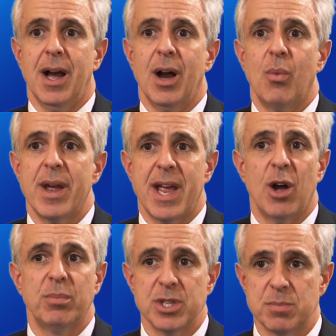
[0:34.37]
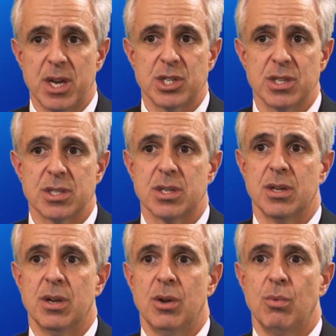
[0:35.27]
a way to help these patients,
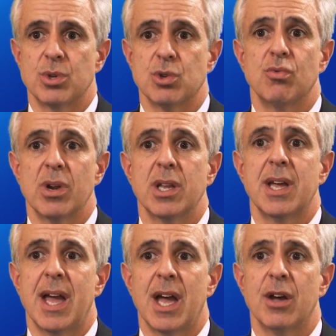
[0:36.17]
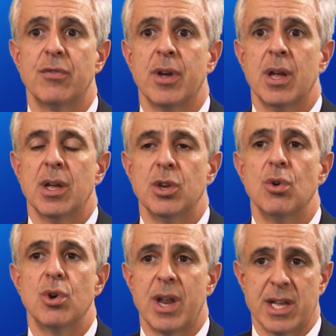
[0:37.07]
which we really have
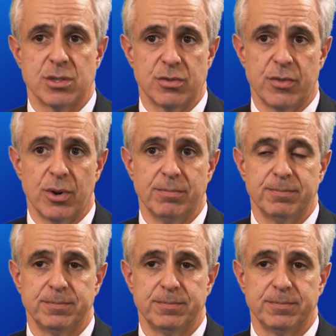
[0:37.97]
no good answers for.